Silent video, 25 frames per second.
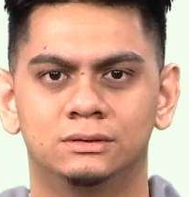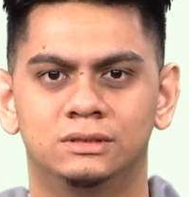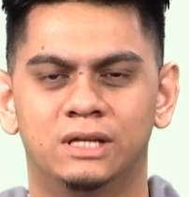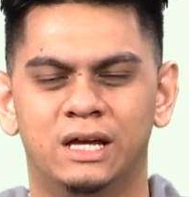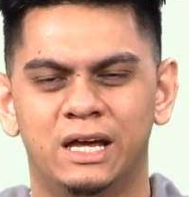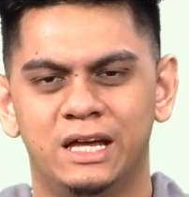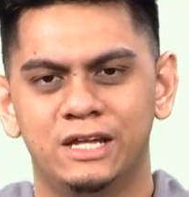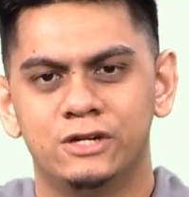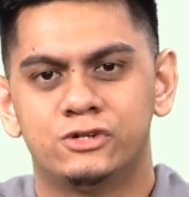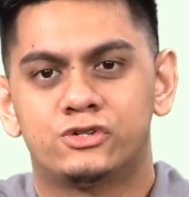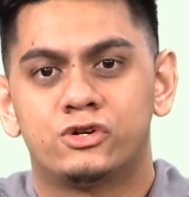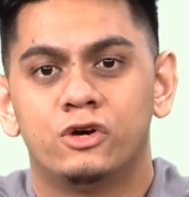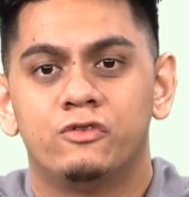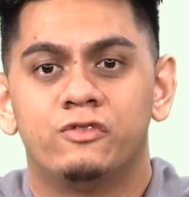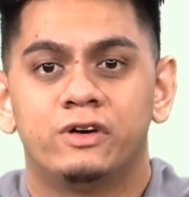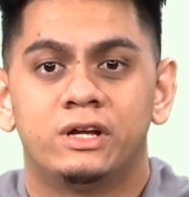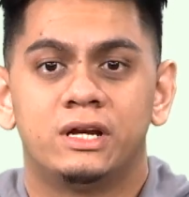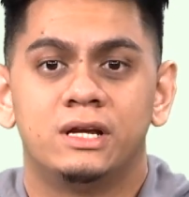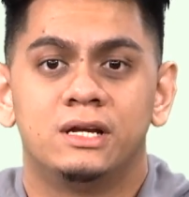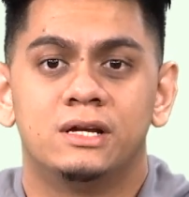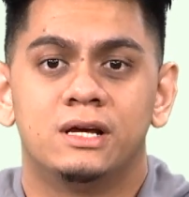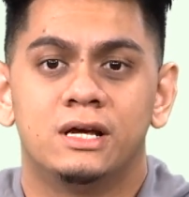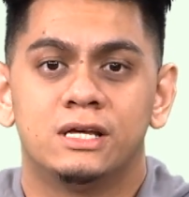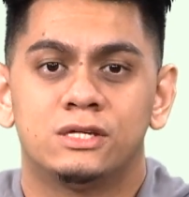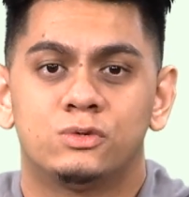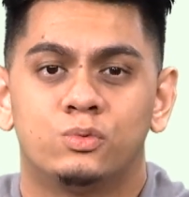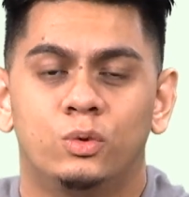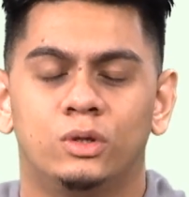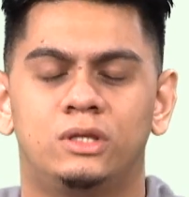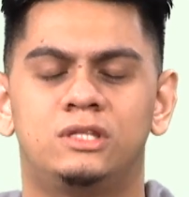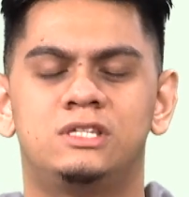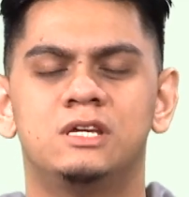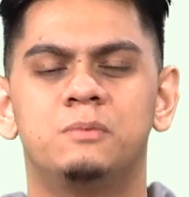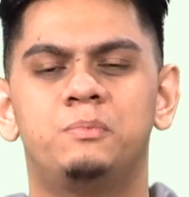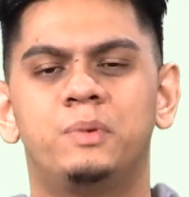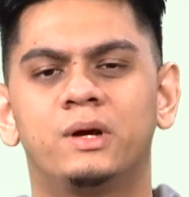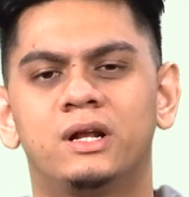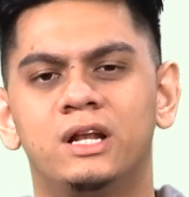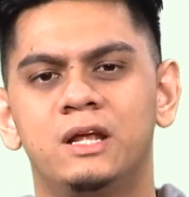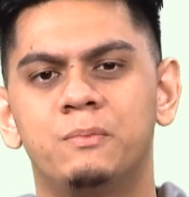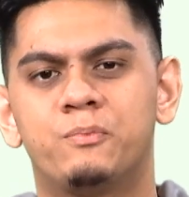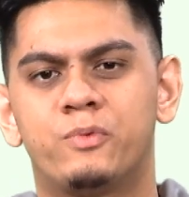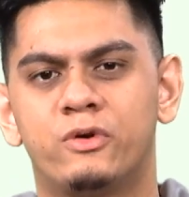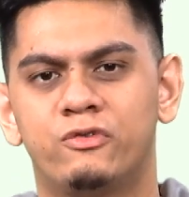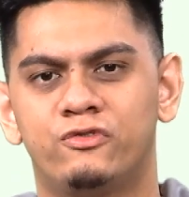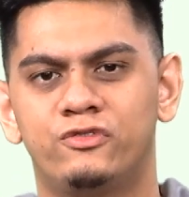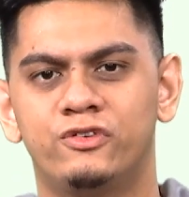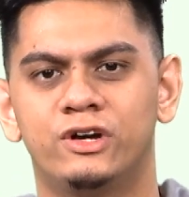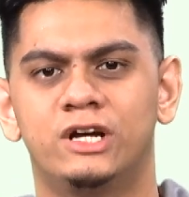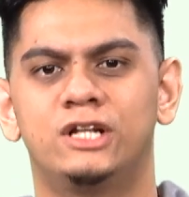The introvert in us would typically
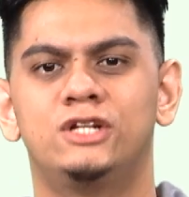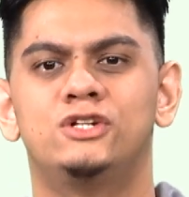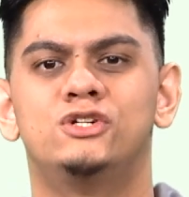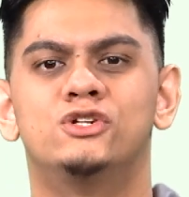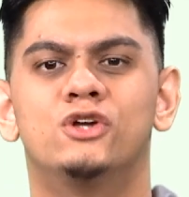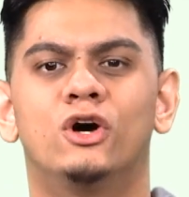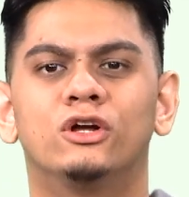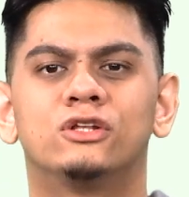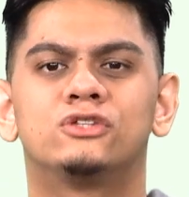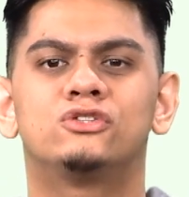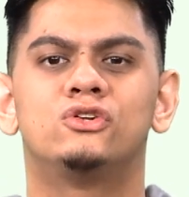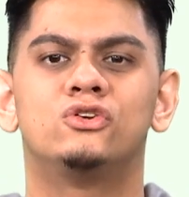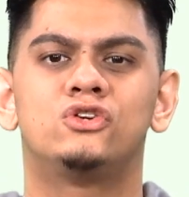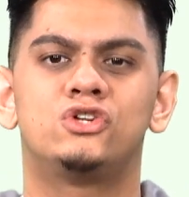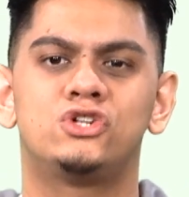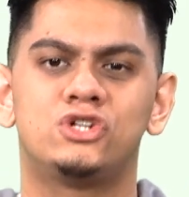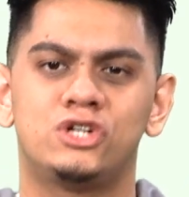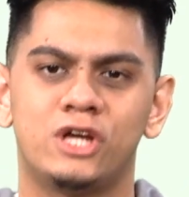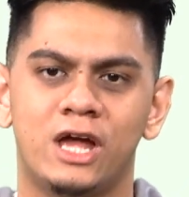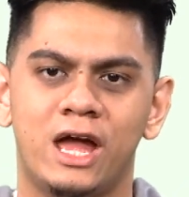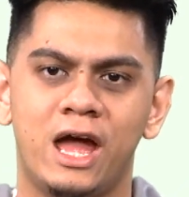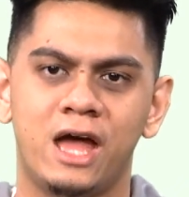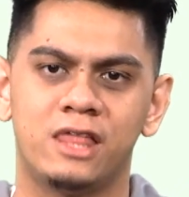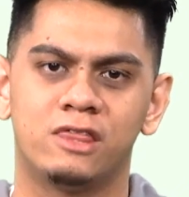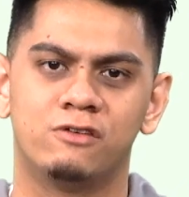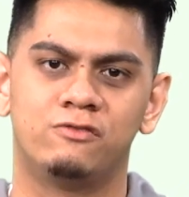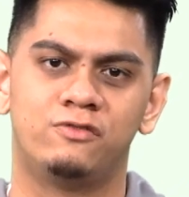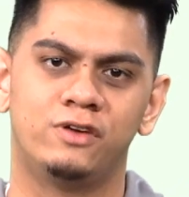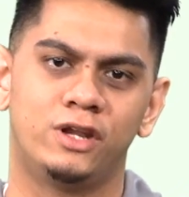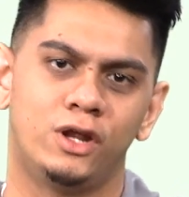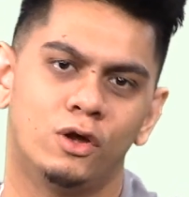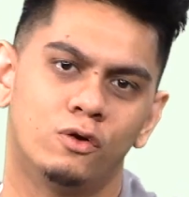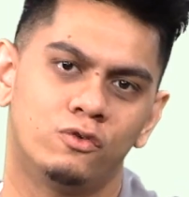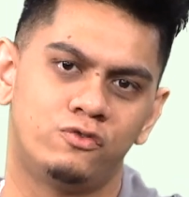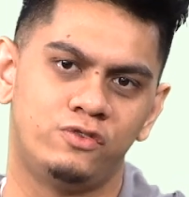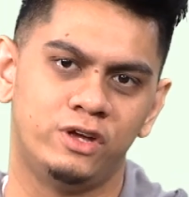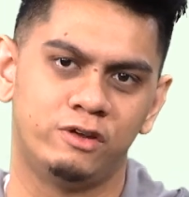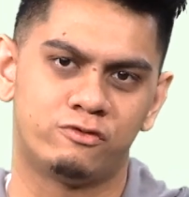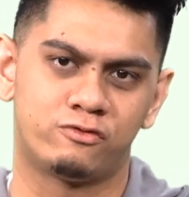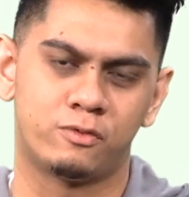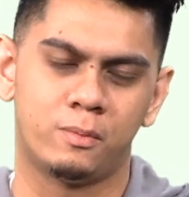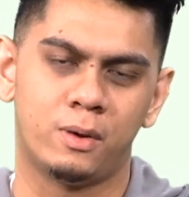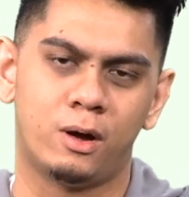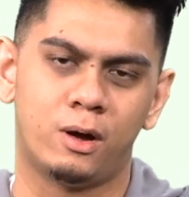prefer not to share the video feed